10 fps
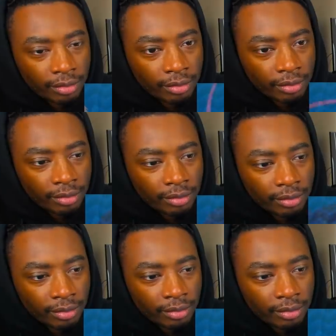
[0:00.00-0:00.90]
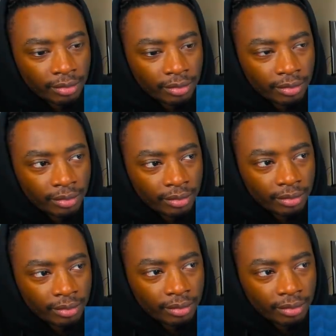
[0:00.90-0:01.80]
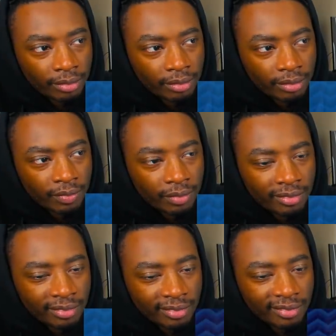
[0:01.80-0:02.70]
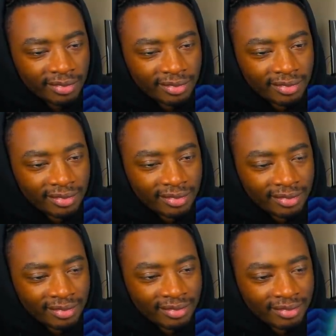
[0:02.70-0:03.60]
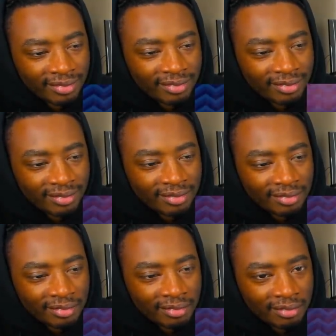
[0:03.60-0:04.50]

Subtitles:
[no speech]